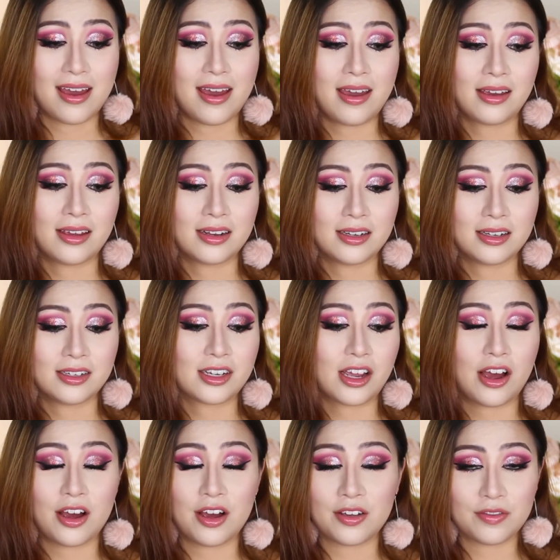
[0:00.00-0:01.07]
and
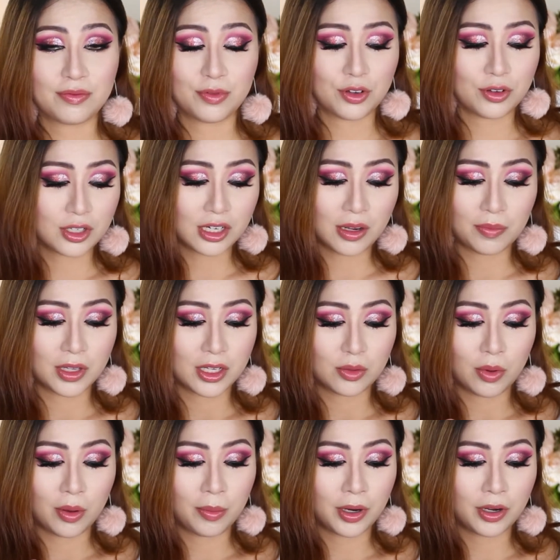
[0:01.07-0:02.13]
I've used up this
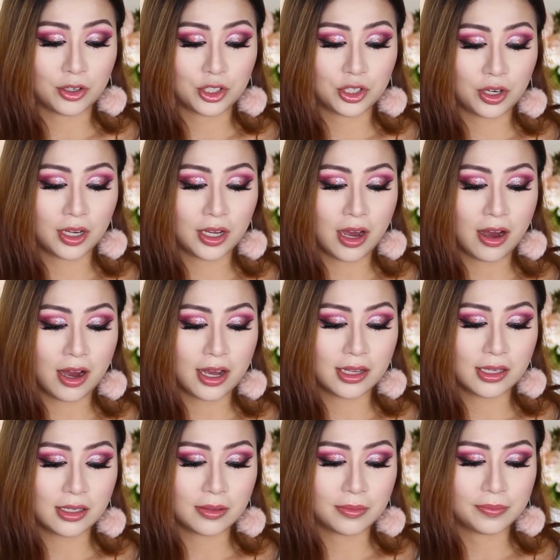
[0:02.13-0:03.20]
one, but I'll show you
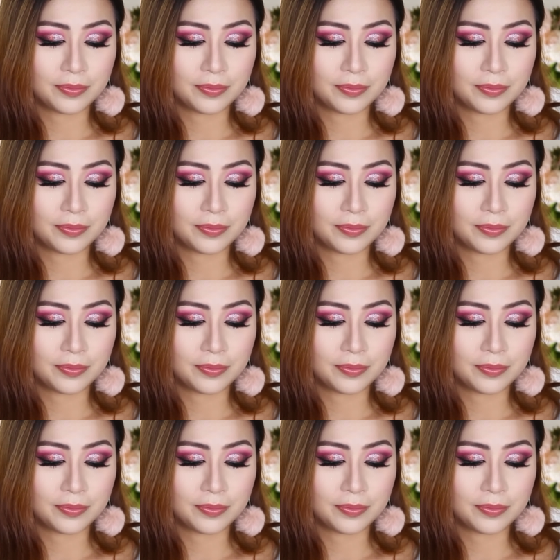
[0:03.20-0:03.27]
guys.